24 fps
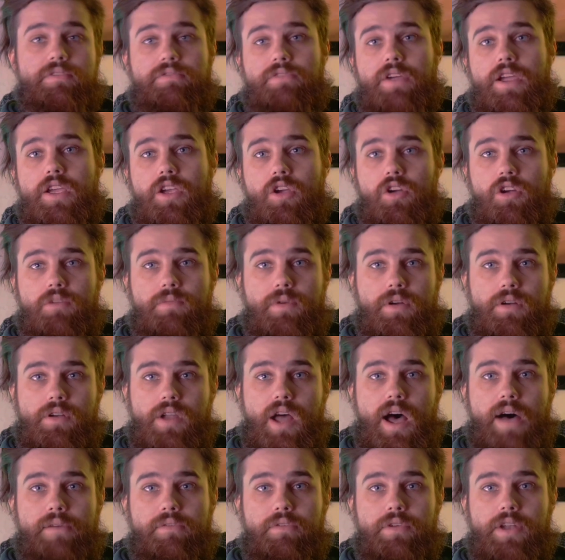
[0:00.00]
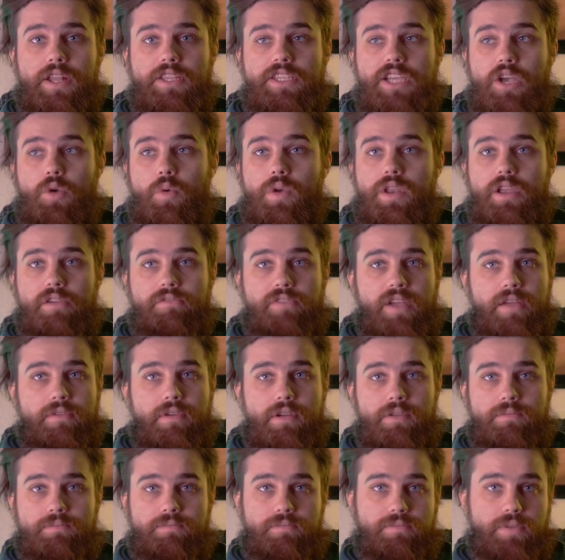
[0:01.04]
the Frank Herbert novel and it's like one of your
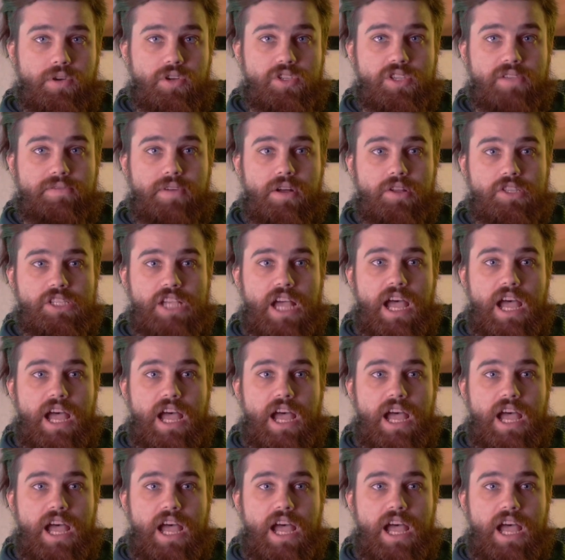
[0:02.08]
favorite books of all